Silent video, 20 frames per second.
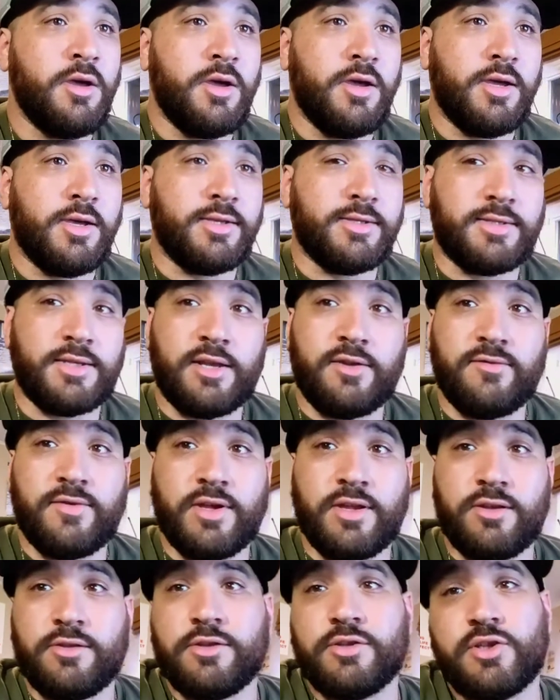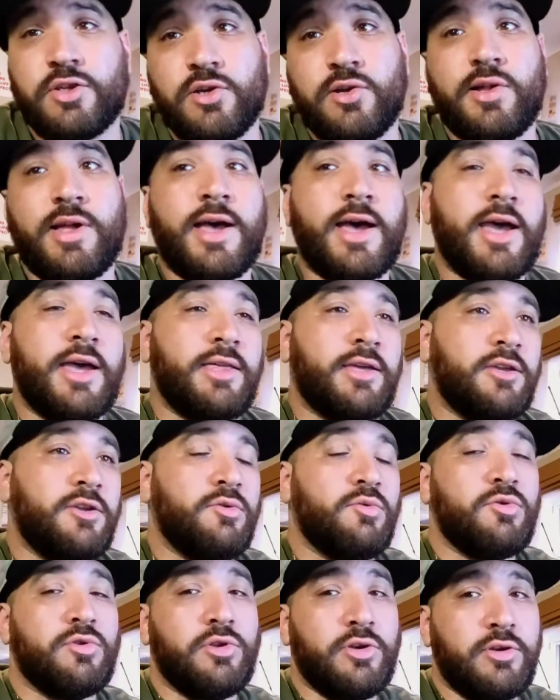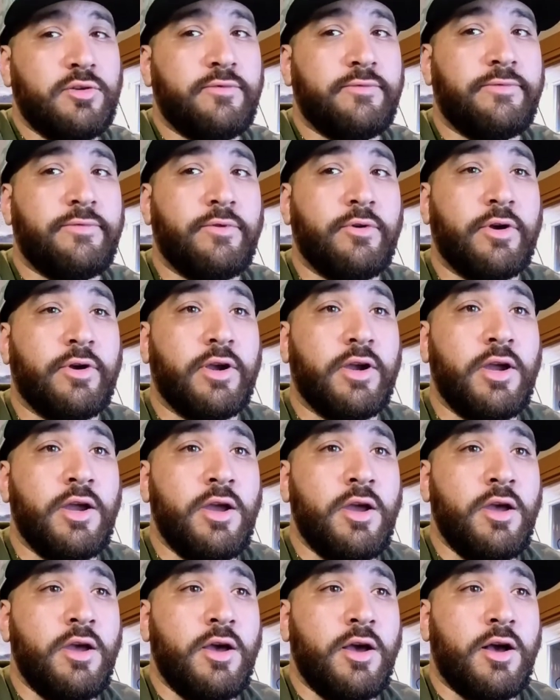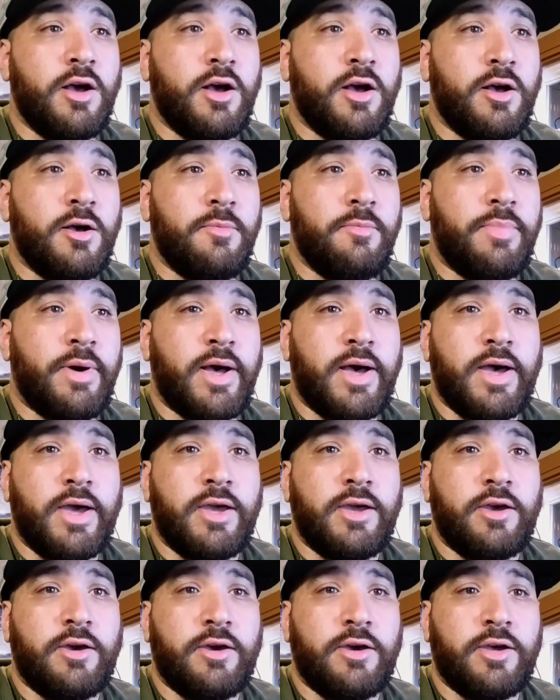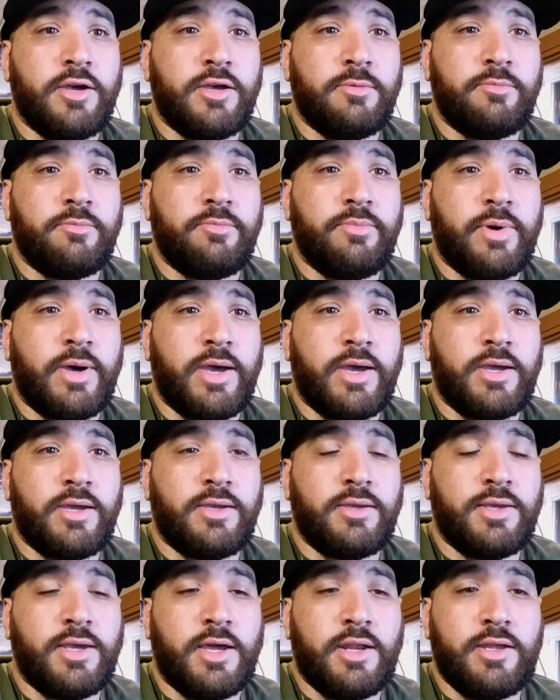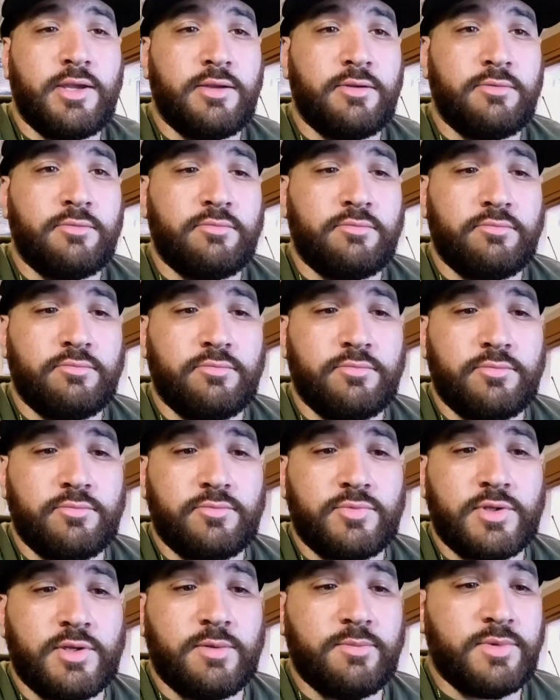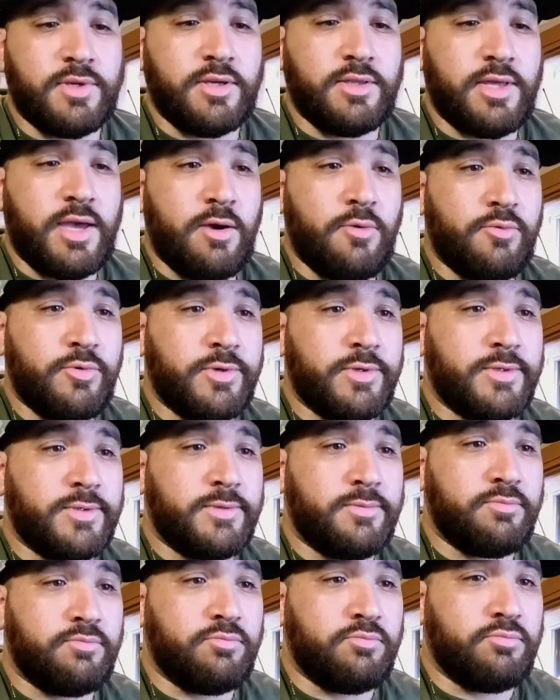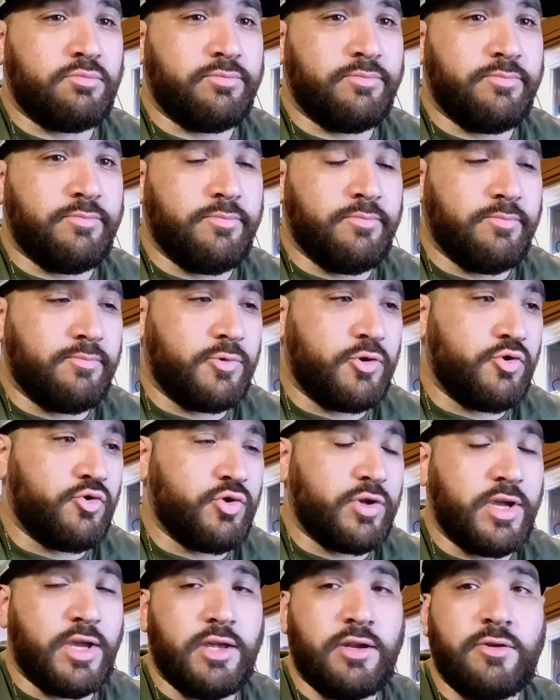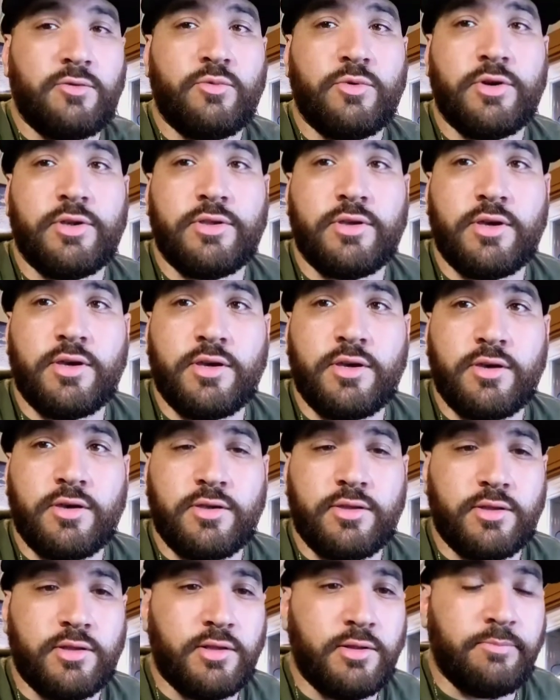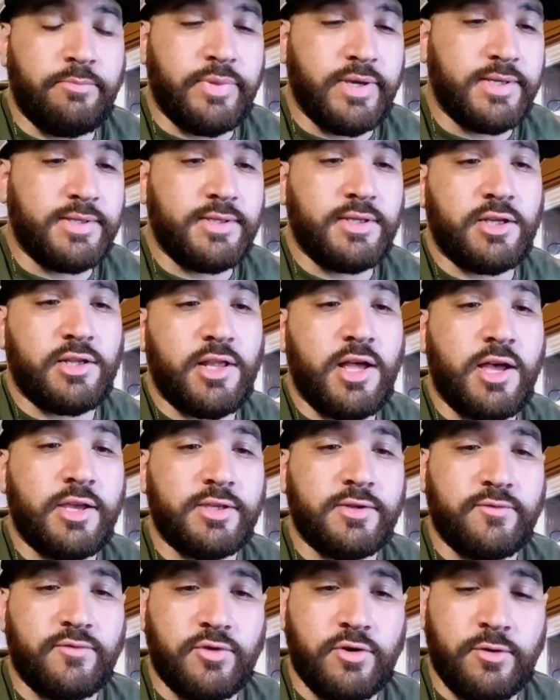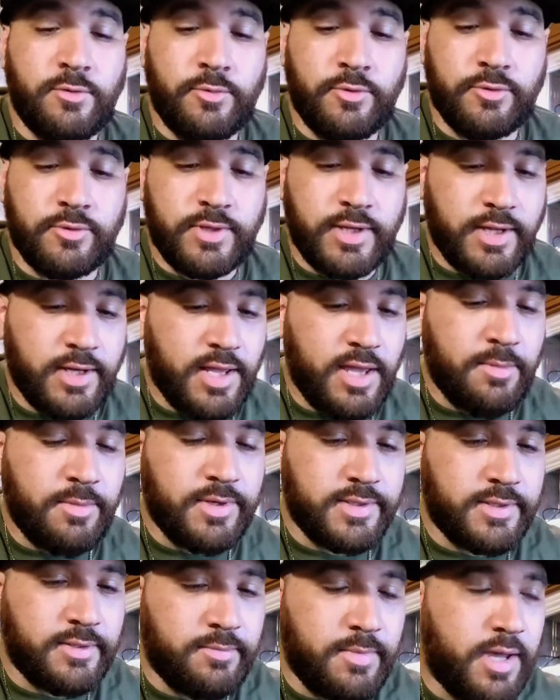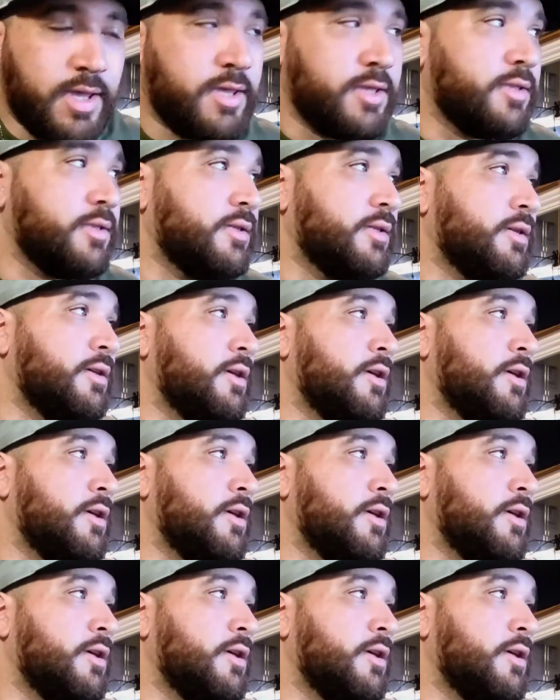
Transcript: instead of getting the chill high that you were looking for, by getting something that was created with the basic laws of thermodynamics in mind.